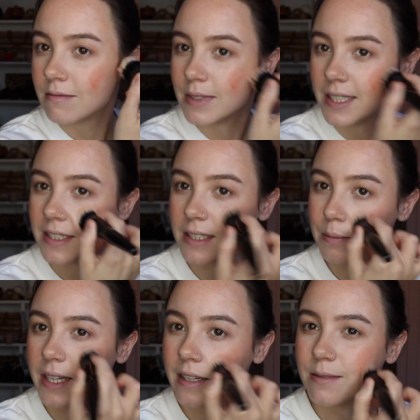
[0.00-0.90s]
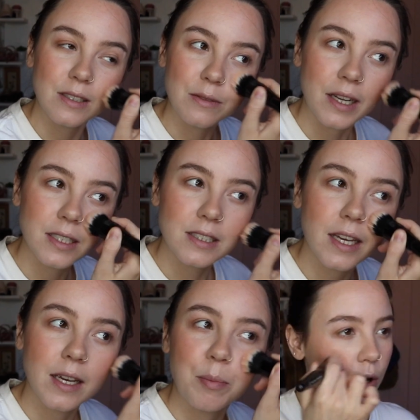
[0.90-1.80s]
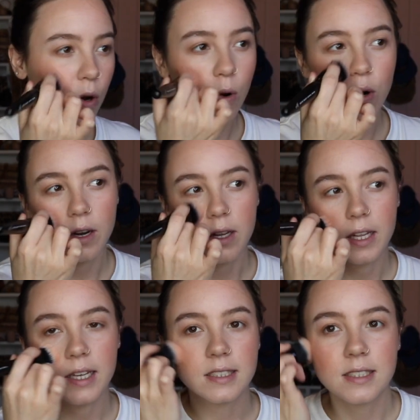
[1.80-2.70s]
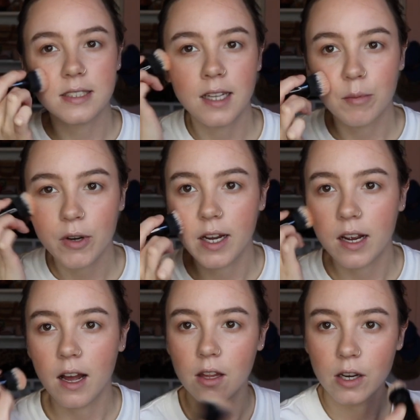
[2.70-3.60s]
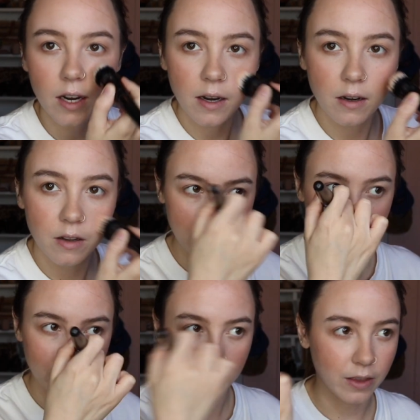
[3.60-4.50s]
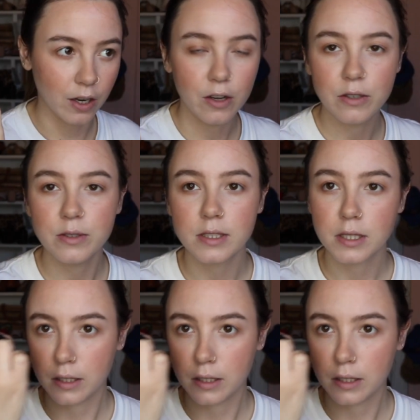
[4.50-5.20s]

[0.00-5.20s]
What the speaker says: This is pretty. So nice like corally summery color. Don't forget the nose.